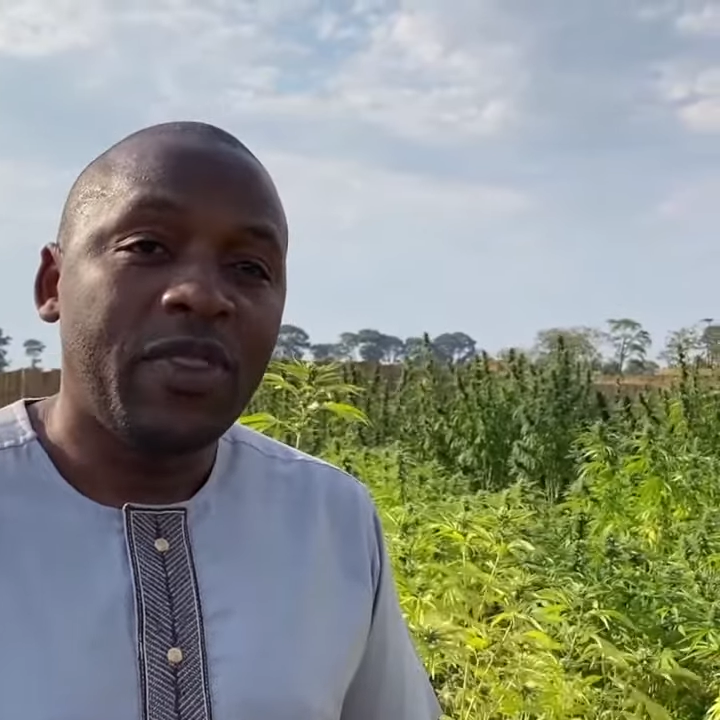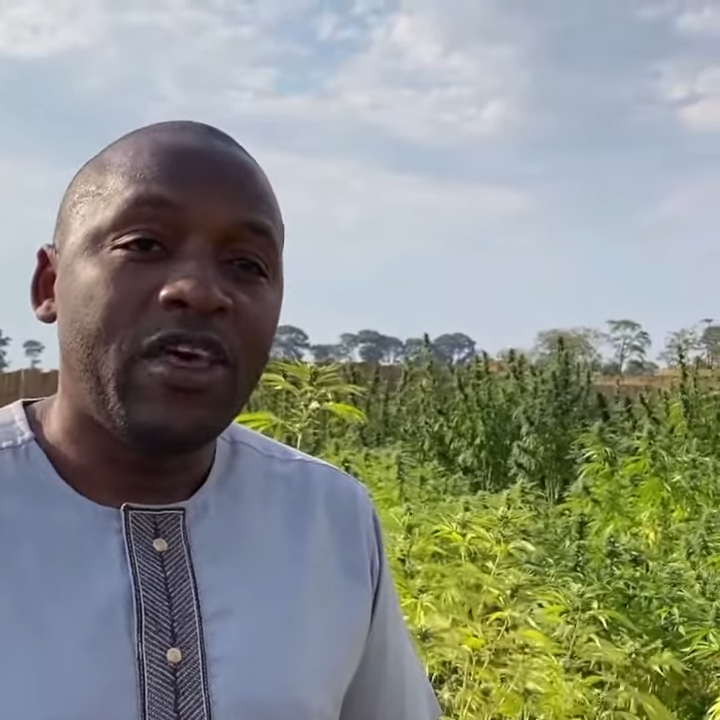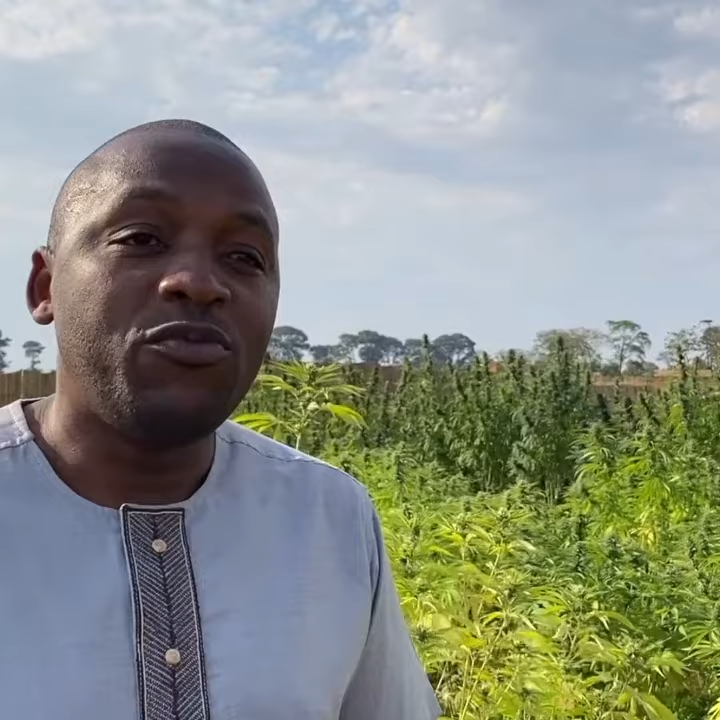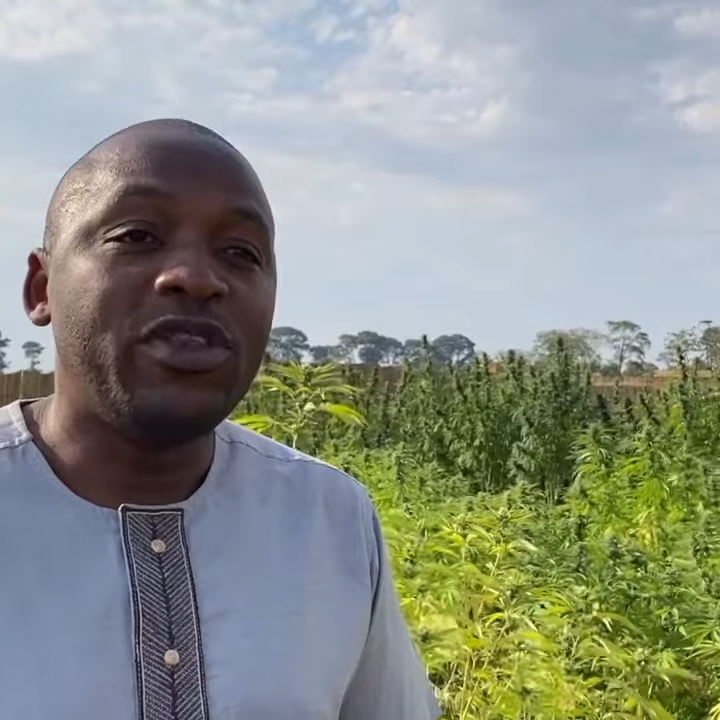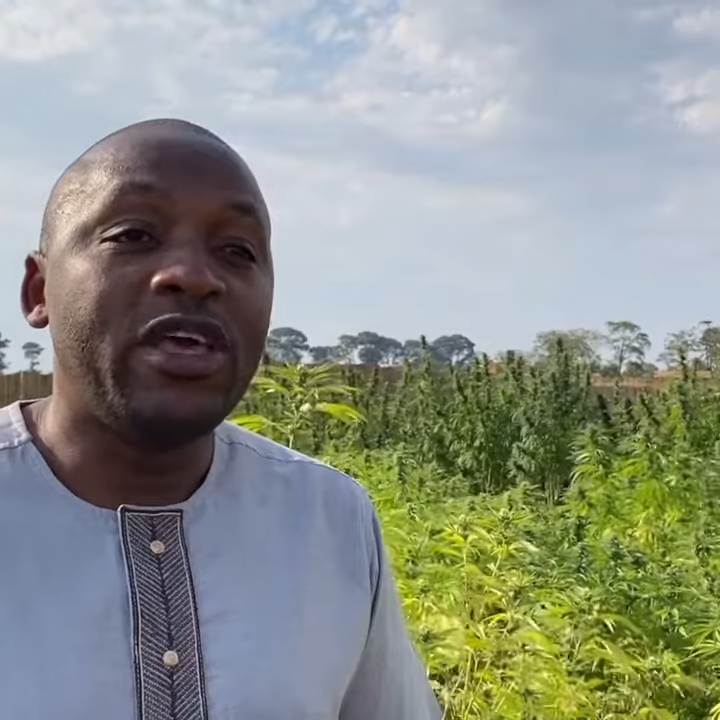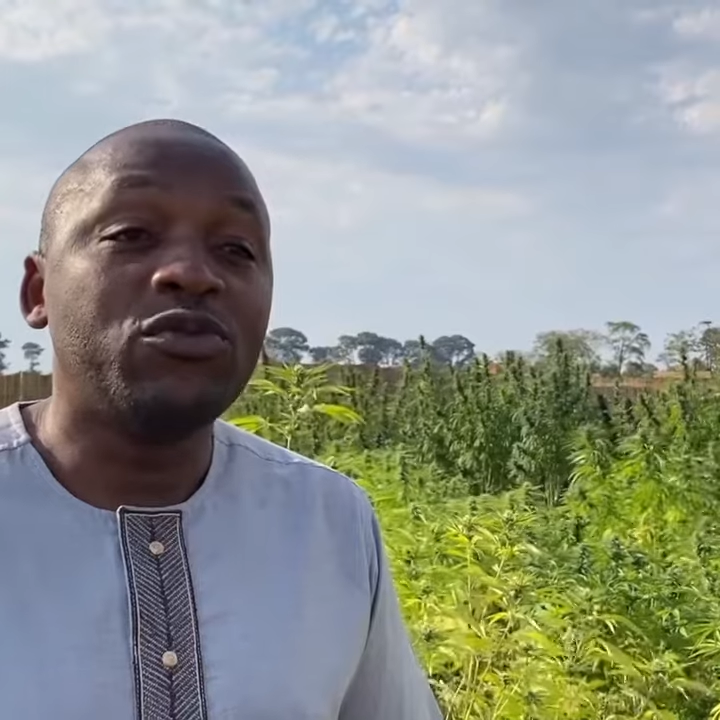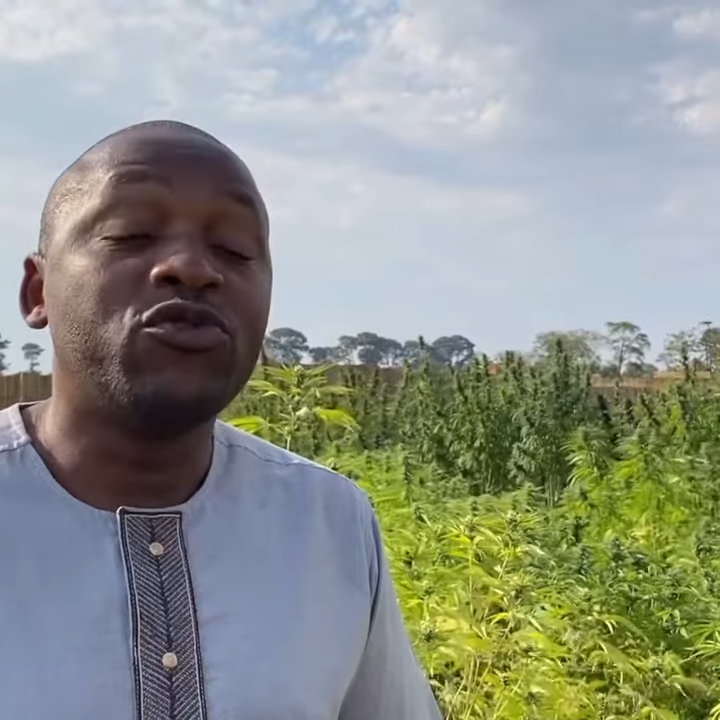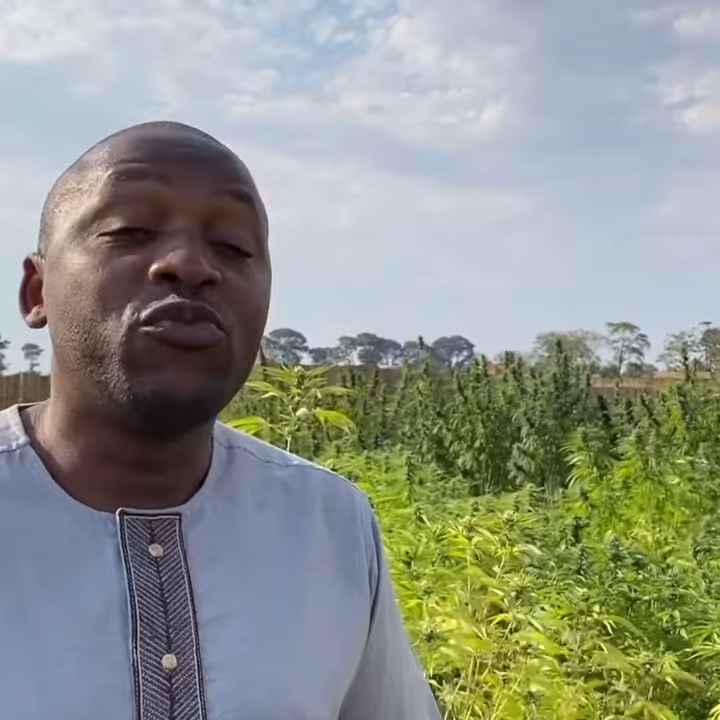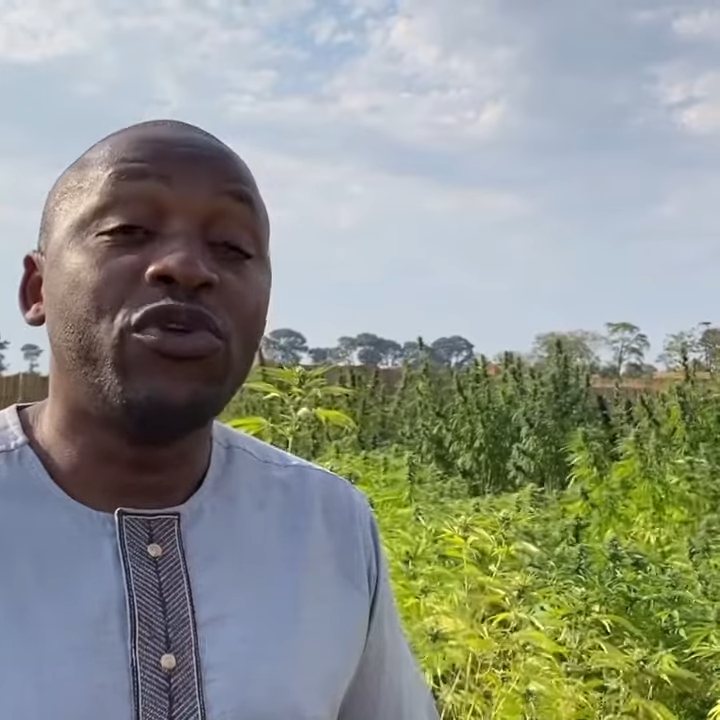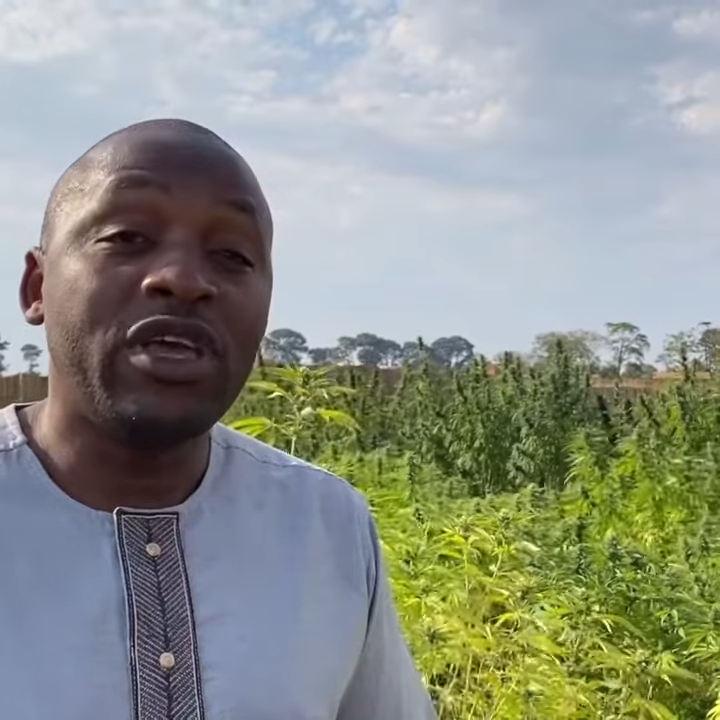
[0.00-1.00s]
have been able to
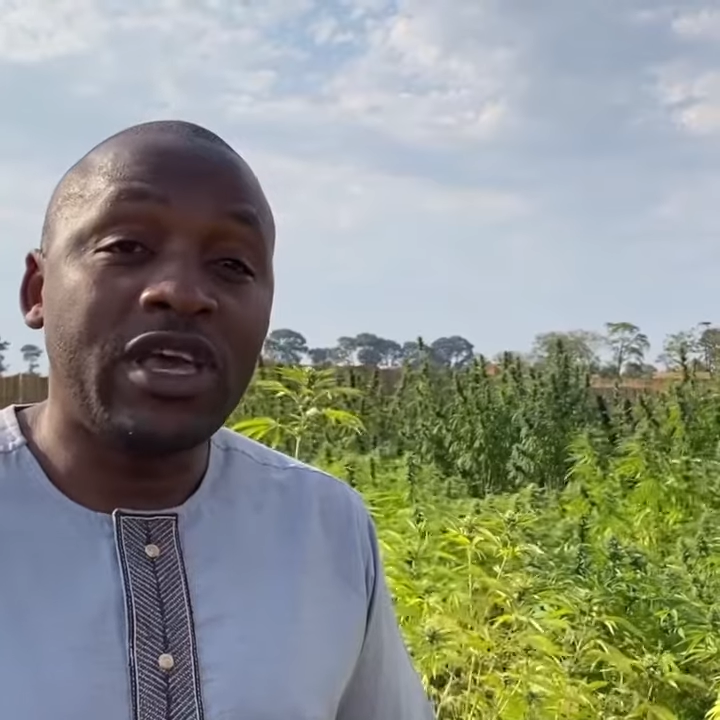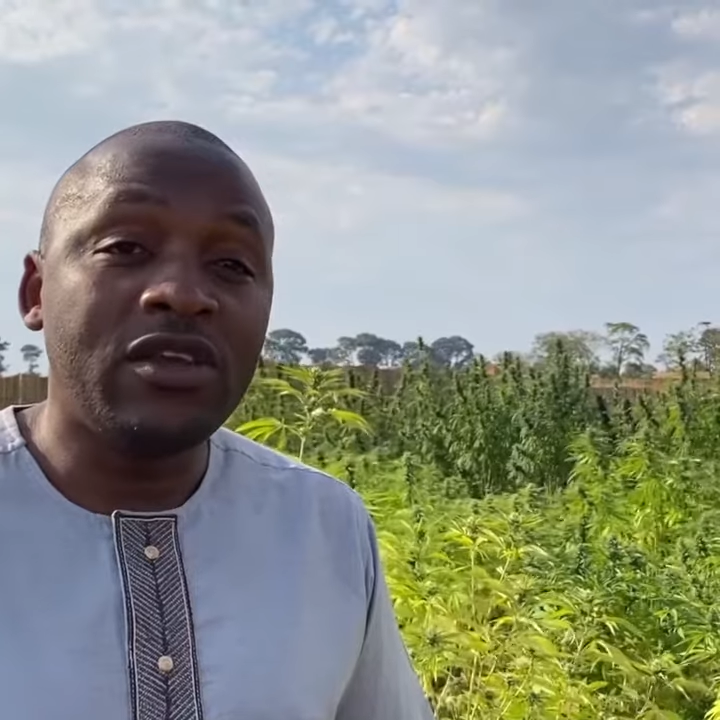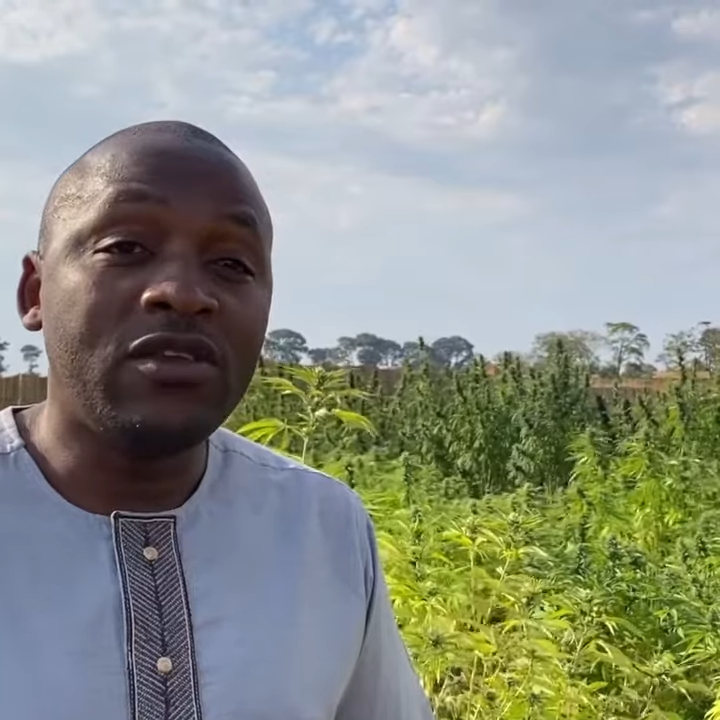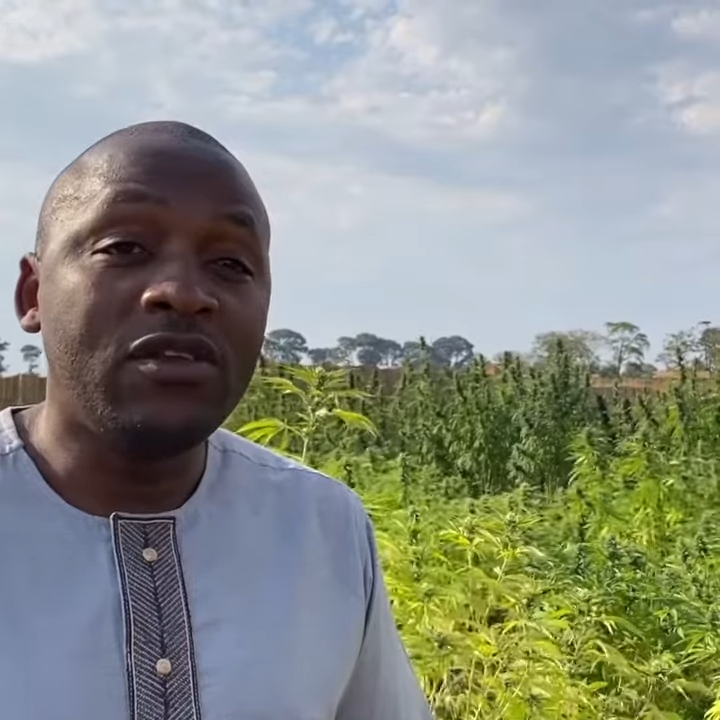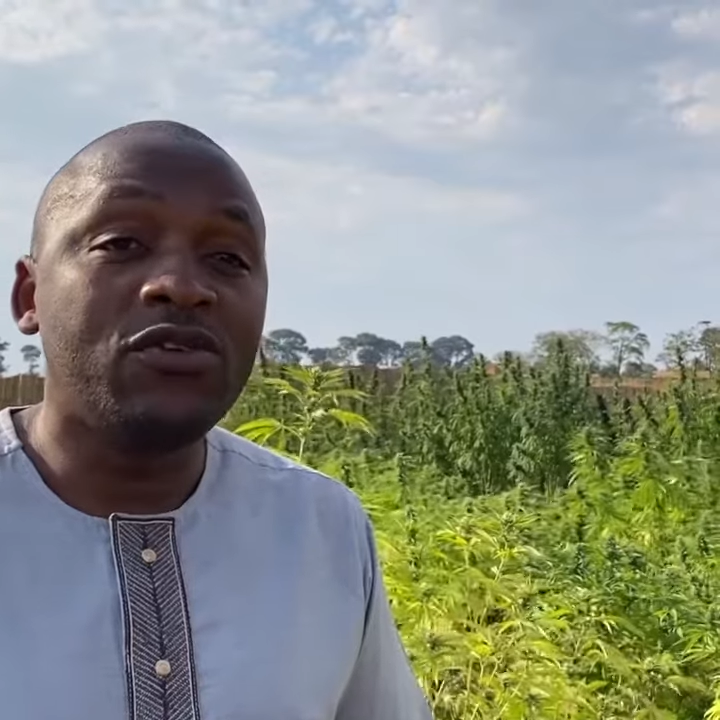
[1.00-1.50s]
bring in